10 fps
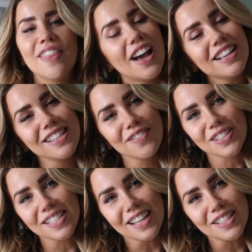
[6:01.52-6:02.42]
That's it
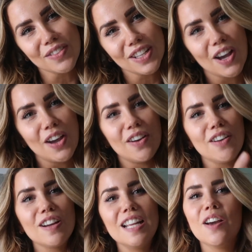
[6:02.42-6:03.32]
for today's video. I
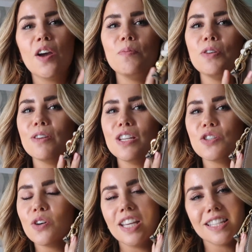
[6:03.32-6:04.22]
really hope you
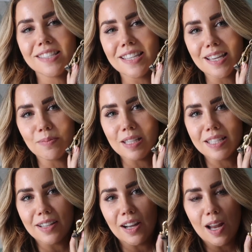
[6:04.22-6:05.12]
enjoyed seeing me
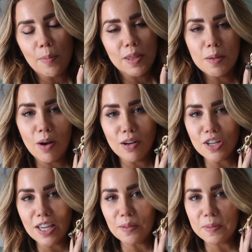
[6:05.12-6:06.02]
style up the Marc
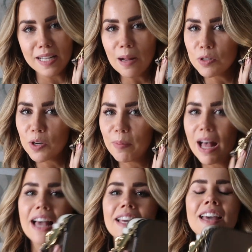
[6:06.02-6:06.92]
Jacobs Snapshot
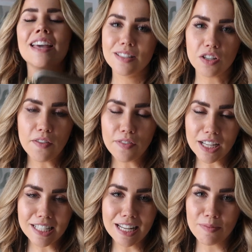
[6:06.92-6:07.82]
bag. Don't
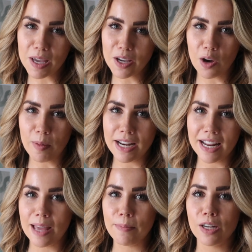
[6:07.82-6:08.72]
forget to leave me a comment
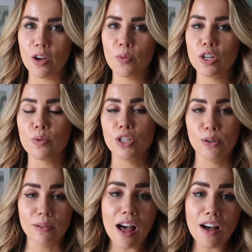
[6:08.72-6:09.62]
and let me know which one
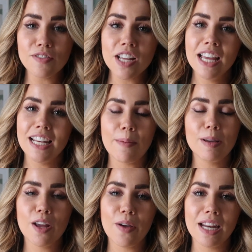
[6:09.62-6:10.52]
you loved. Let
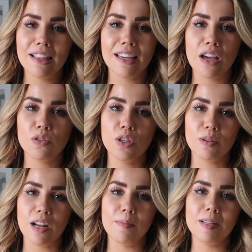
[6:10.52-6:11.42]
me know anything else you
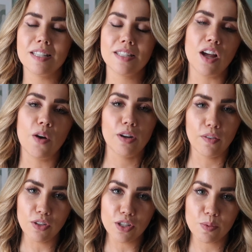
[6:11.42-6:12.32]
would like me to style in a
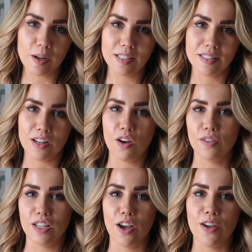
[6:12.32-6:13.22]
future Ways to Style
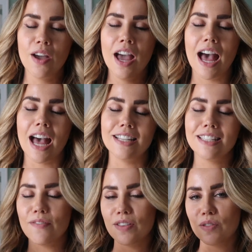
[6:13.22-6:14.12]
video,
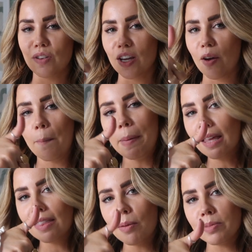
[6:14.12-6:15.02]
and give this video a
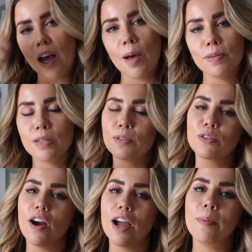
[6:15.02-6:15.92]
big thumbs up,
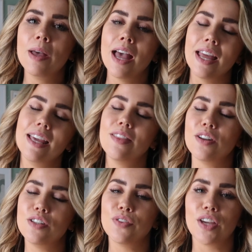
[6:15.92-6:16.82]
subscribe, and hit the
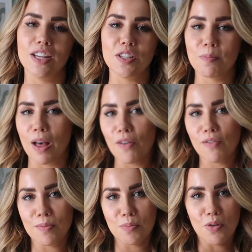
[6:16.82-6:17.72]
notification bell
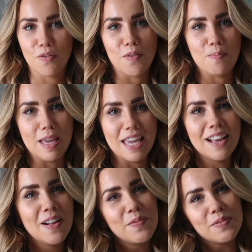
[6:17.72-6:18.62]
for more from
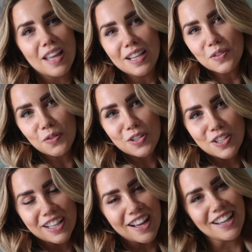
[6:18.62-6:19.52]
me. Thanks for
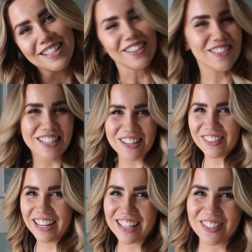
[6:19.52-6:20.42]
watching, guys. I'll see you
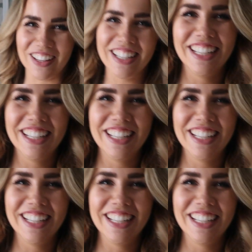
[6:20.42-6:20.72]
in the next one.